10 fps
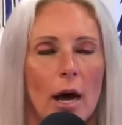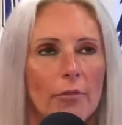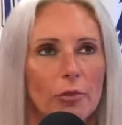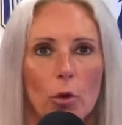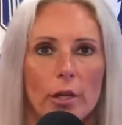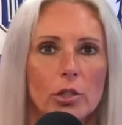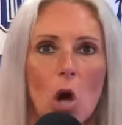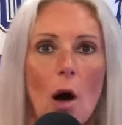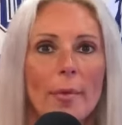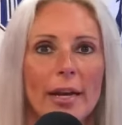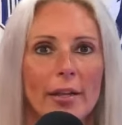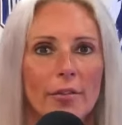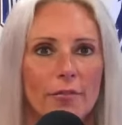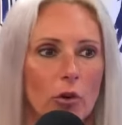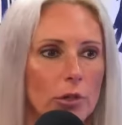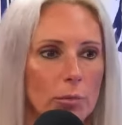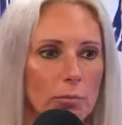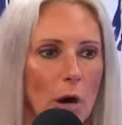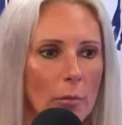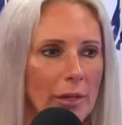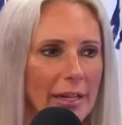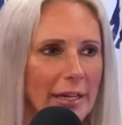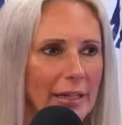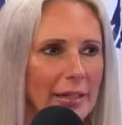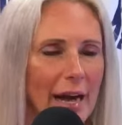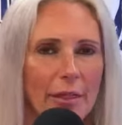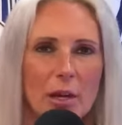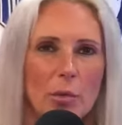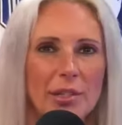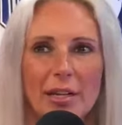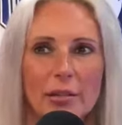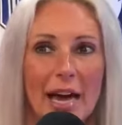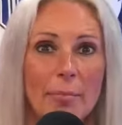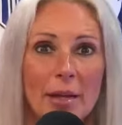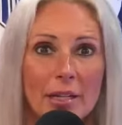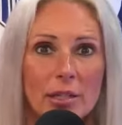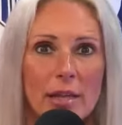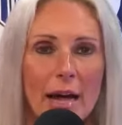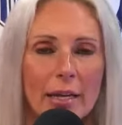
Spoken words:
Florida dominated the first probably, I think it was like 10 minutes of that